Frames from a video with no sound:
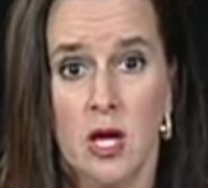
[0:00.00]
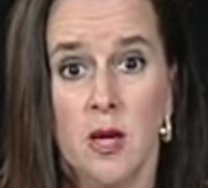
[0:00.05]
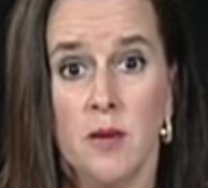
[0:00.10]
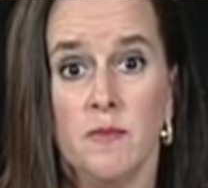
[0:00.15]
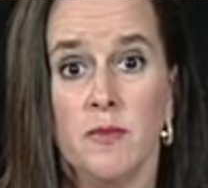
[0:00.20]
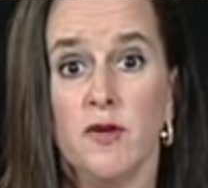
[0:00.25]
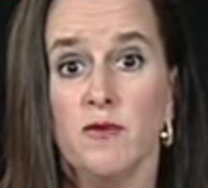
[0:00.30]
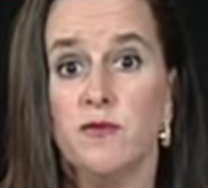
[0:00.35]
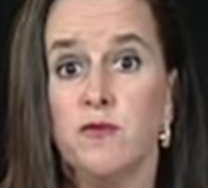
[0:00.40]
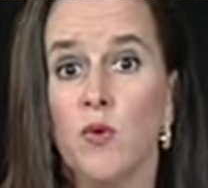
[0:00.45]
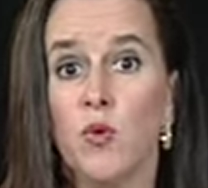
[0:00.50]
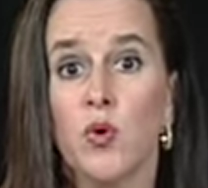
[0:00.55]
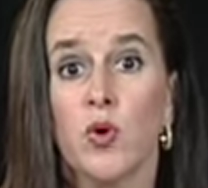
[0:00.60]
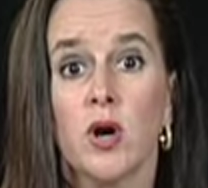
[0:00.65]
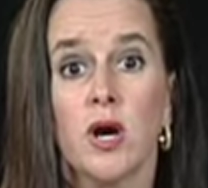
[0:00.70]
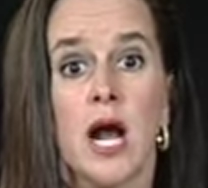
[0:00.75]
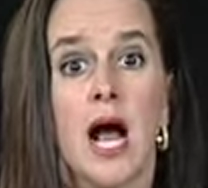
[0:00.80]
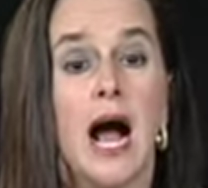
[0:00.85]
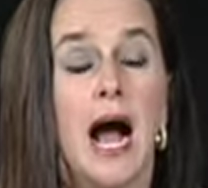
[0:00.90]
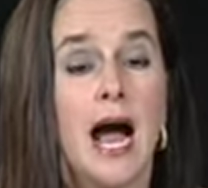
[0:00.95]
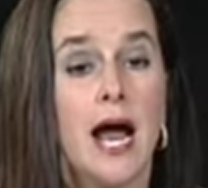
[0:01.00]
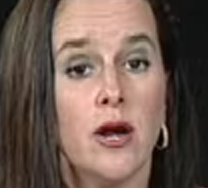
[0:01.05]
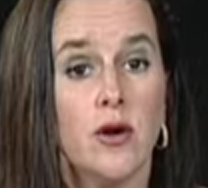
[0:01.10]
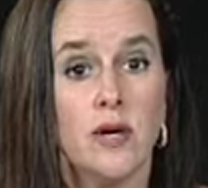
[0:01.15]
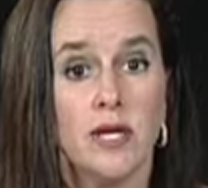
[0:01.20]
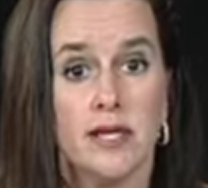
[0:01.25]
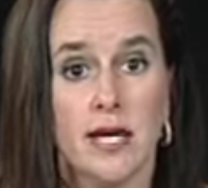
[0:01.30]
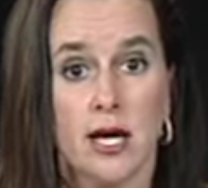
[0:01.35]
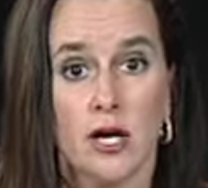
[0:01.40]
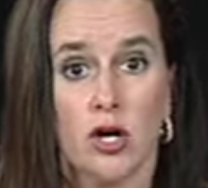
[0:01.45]
Before
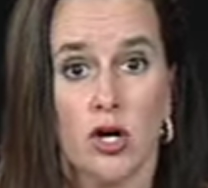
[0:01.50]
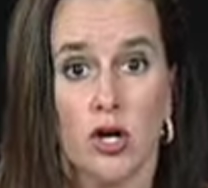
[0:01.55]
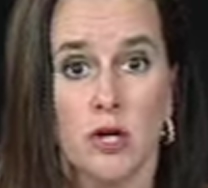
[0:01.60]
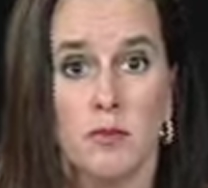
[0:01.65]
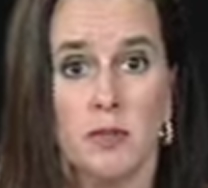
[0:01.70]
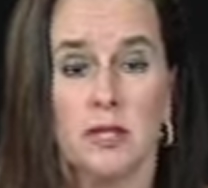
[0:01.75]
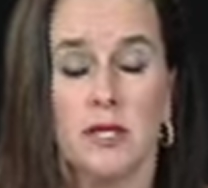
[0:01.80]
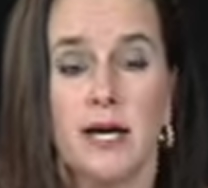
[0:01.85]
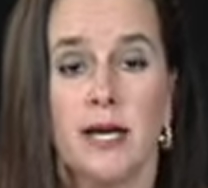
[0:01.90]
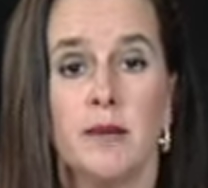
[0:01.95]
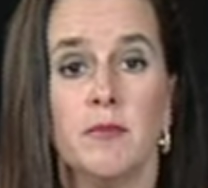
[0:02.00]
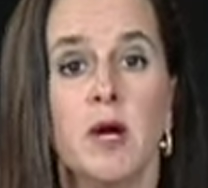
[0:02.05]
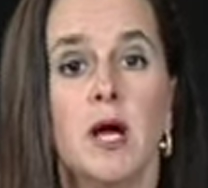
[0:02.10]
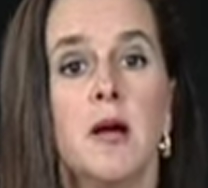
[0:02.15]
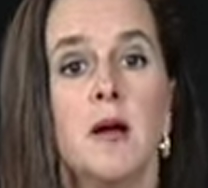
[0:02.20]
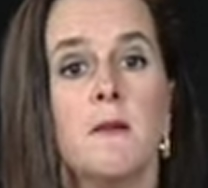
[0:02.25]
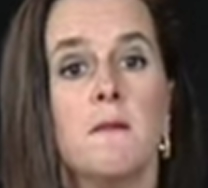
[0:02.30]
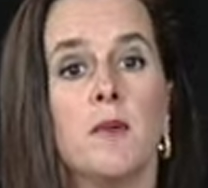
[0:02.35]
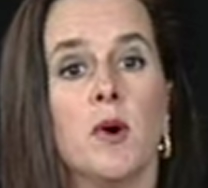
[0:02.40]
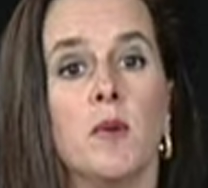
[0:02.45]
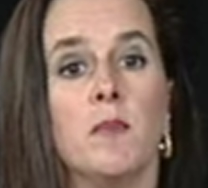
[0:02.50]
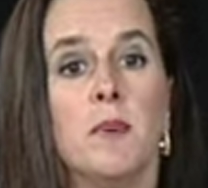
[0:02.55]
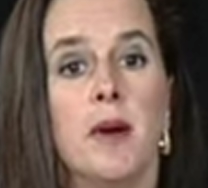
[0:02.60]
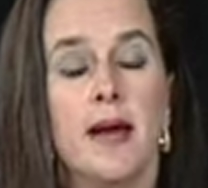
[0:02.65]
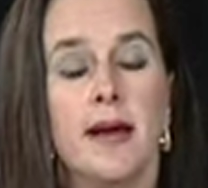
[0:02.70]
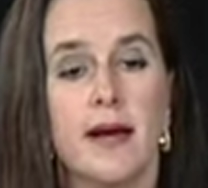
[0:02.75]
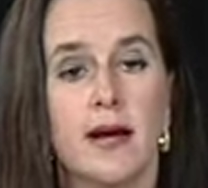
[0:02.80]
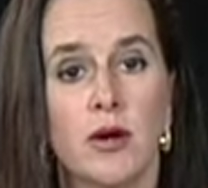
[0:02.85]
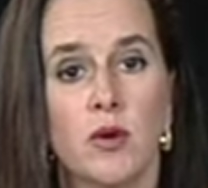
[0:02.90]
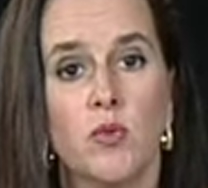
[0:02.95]
hiring that guardian ad litem,
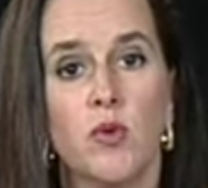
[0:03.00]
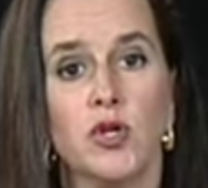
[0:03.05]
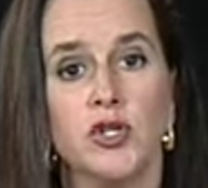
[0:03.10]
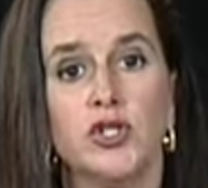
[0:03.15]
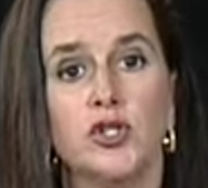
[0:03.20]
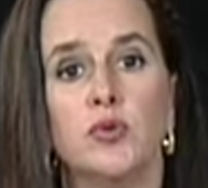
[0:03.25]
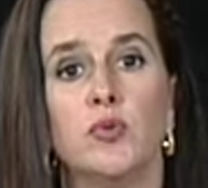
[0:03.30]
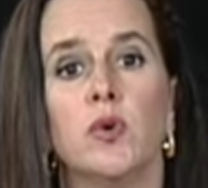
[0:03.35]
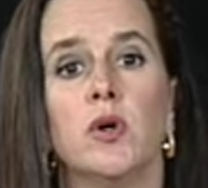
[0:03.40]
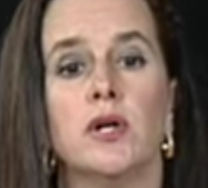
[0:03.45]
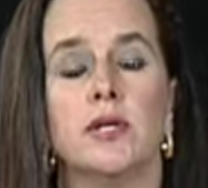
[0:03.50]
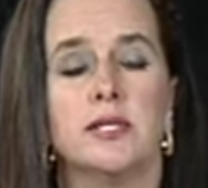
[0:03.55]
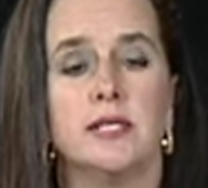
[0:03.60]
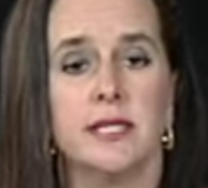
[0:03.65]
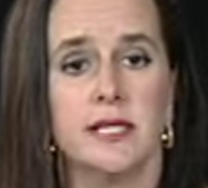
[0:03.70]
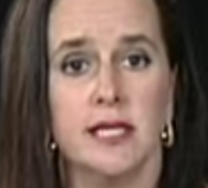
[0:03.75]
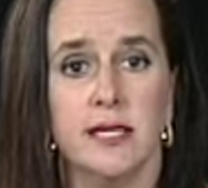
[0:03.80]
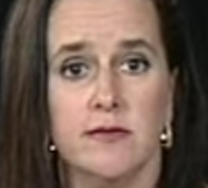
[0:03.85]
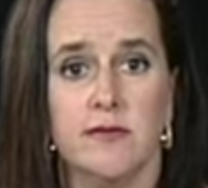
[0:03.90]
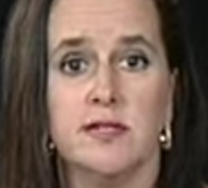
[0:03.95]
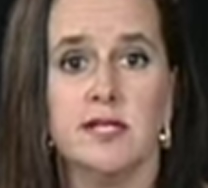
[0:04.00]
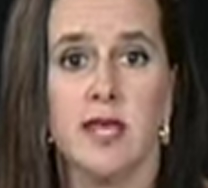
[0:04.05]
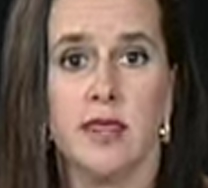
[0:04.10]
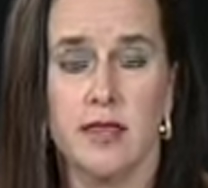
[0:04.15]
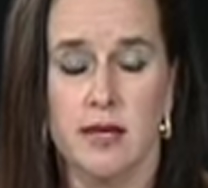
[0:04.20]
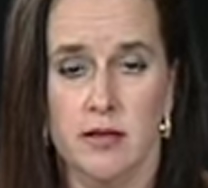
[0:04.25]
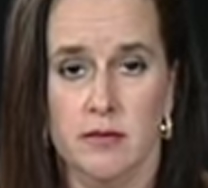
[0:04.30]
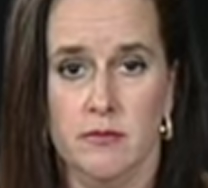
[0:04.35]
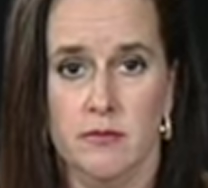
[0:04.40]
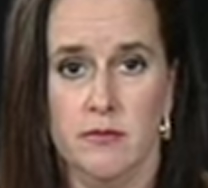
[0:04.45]
prepare what you want to give to
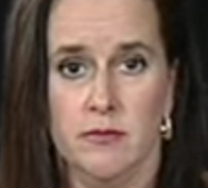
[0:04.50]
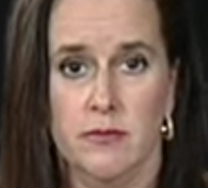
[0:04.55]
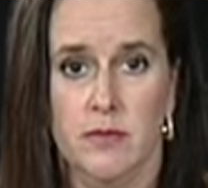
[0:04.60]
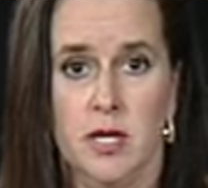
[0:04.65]
them.